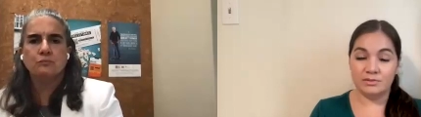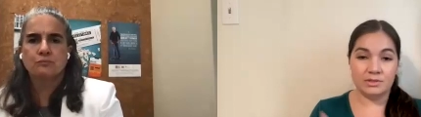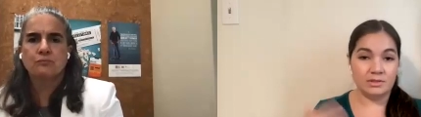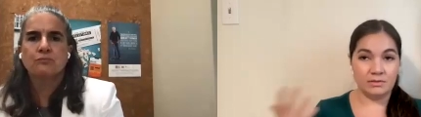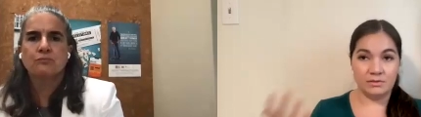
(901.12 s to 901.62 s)

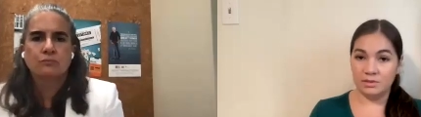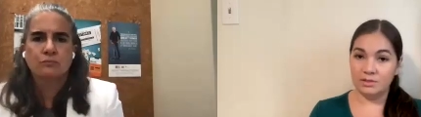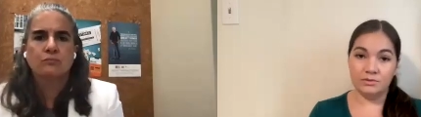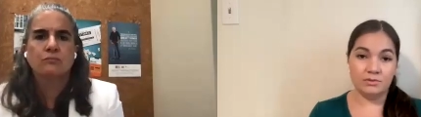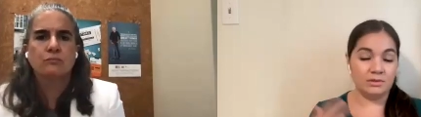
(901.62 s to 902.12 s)
Speaker 1: resource, their
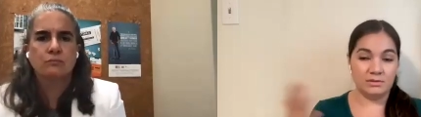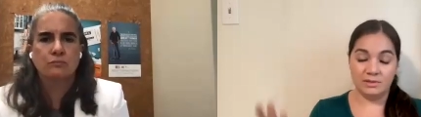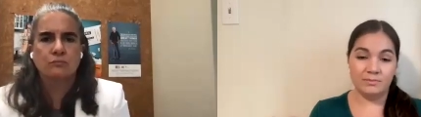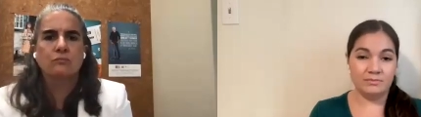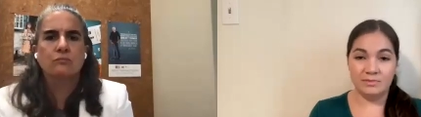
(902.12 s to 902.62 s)
only tool,
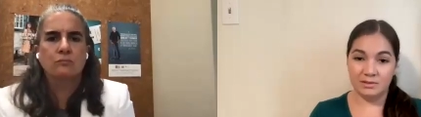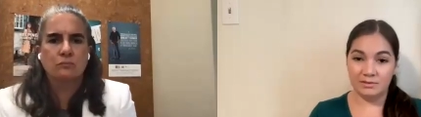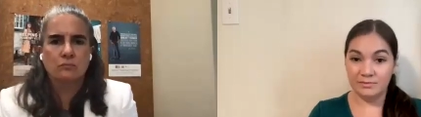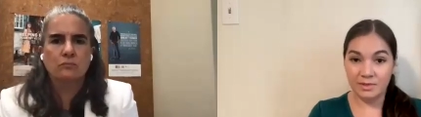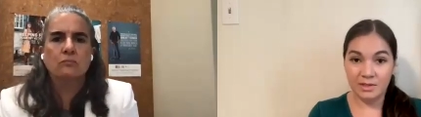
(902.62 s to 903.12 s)
only
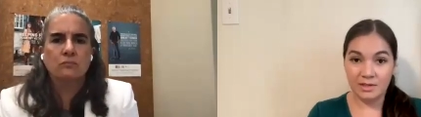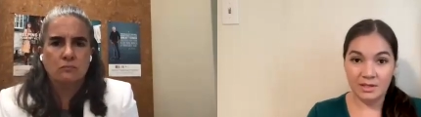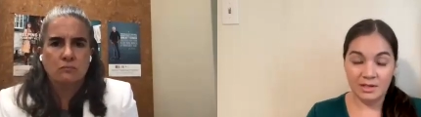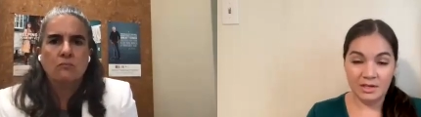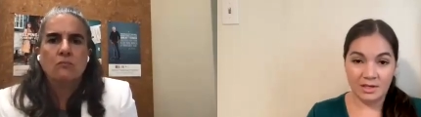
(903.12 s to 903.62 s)
you know
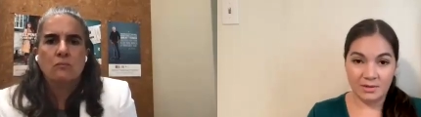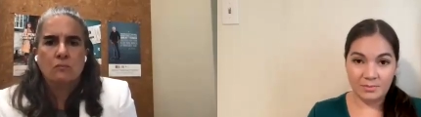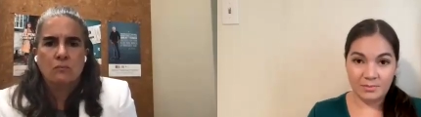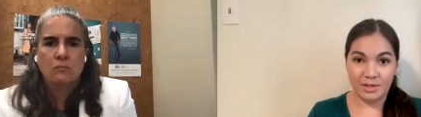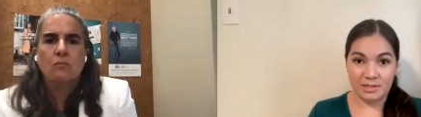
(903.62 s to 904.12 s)

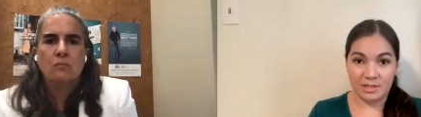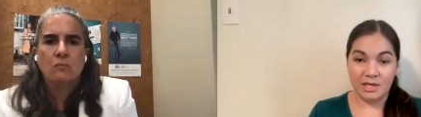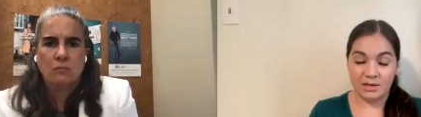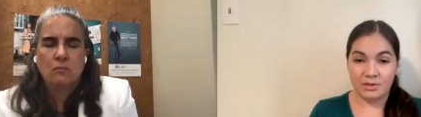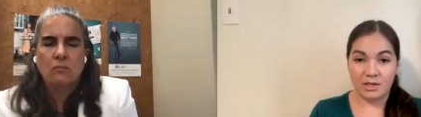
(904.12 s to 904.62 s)
uh,
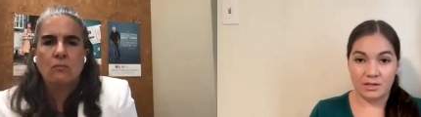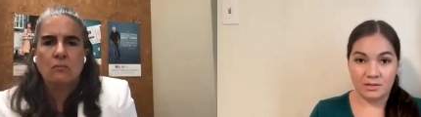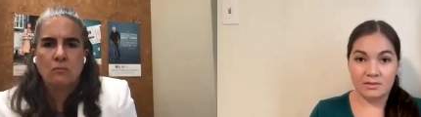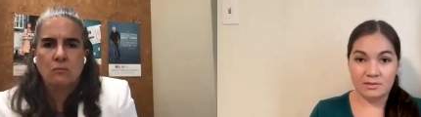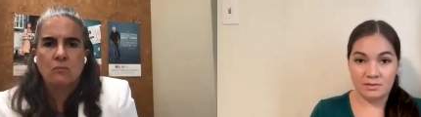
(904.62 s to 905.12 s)
person out
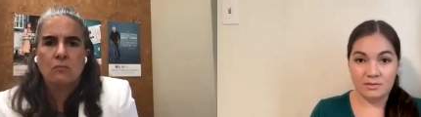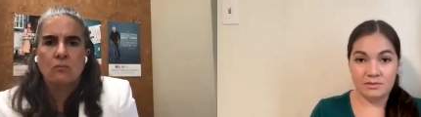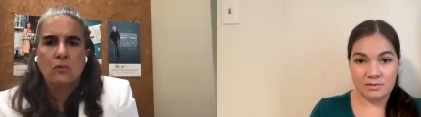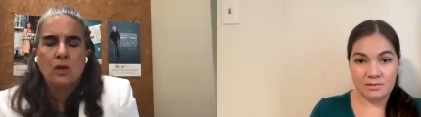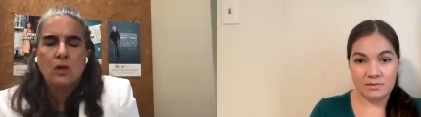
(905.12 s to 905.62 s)
there.
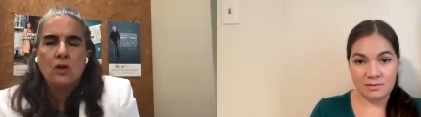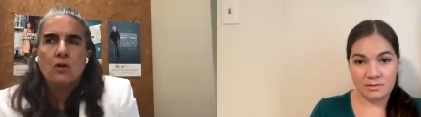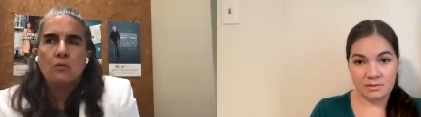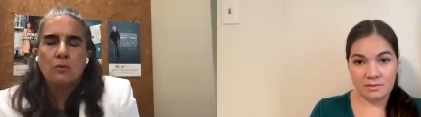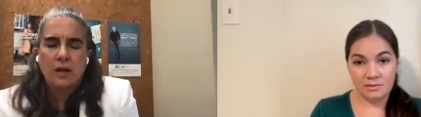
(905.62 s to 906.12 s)

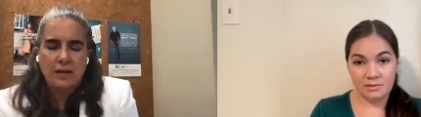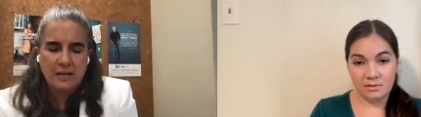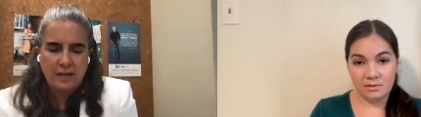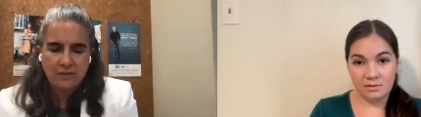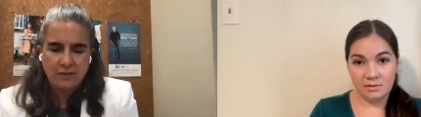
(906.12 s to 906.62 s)
Speaker 2: Right,
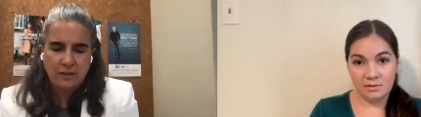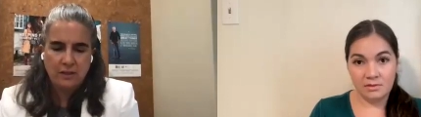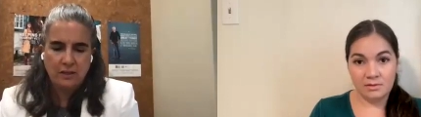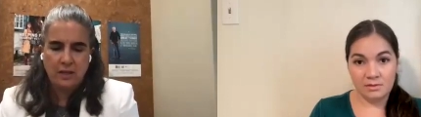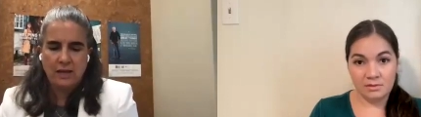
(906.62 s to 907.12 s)
and I
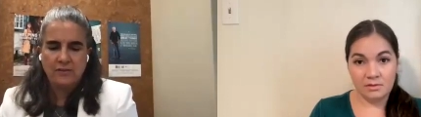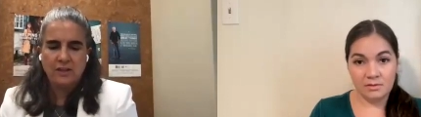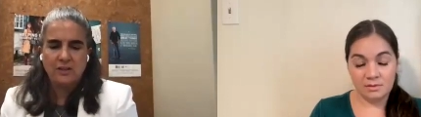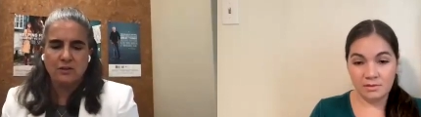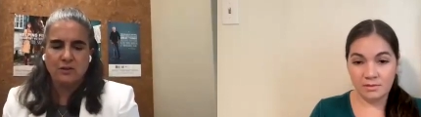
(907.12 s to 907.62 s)
think I
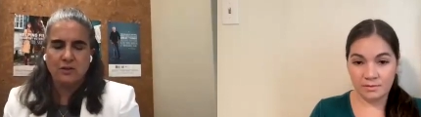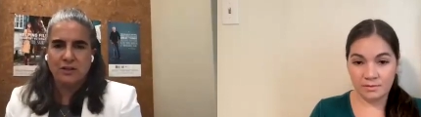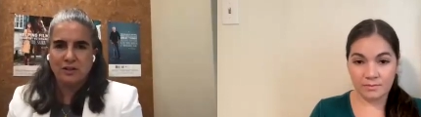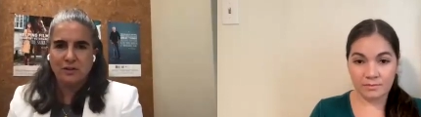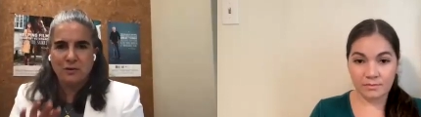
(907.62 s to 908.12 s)
think you're
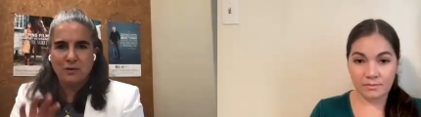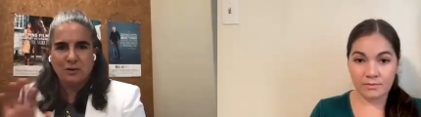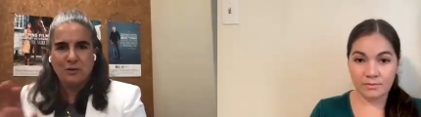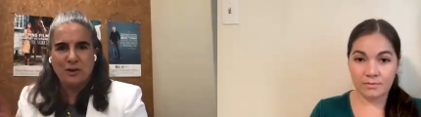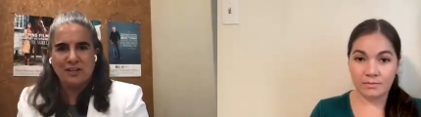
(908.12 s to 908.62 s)
going to go
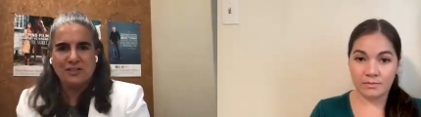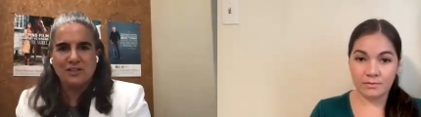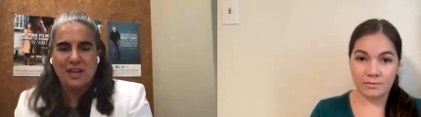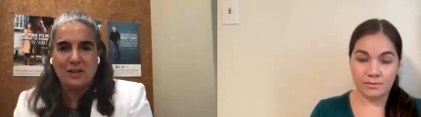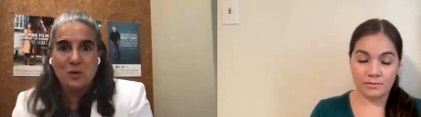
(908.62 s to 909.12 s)
you're going
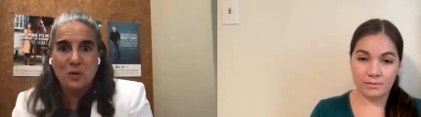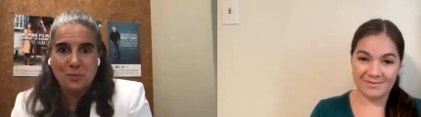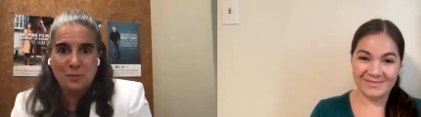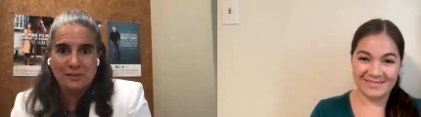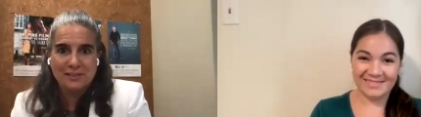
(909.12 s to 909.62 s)
into that
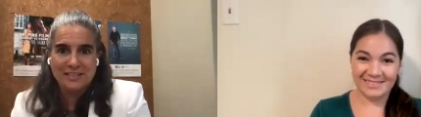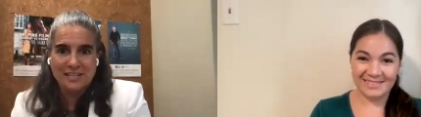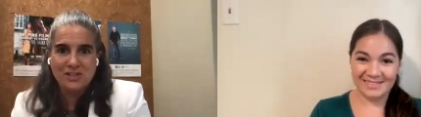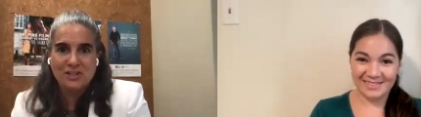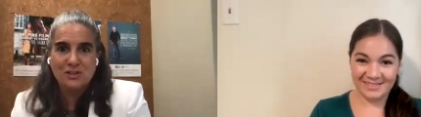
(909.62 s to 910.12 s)

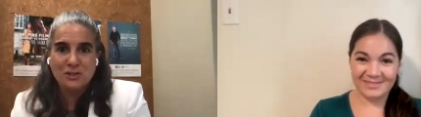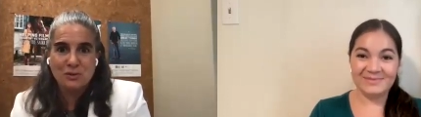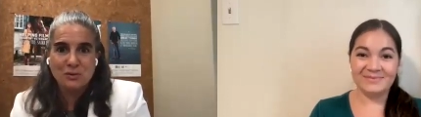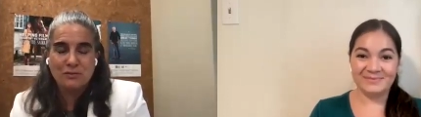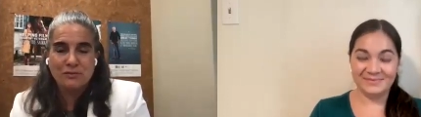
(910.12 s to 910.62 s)
normalization
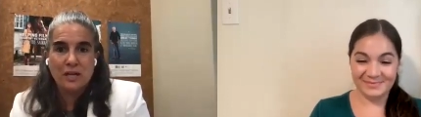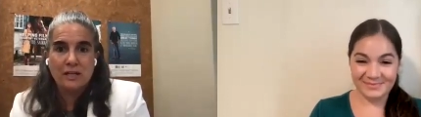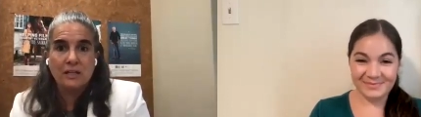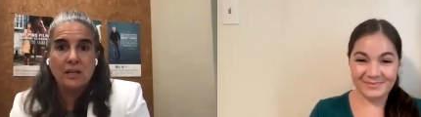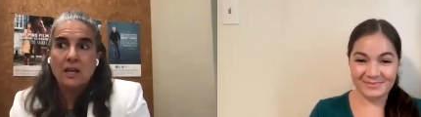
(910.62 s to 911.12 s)
too of
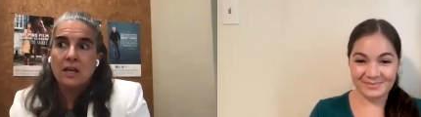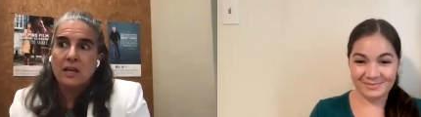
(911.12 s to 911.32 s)
like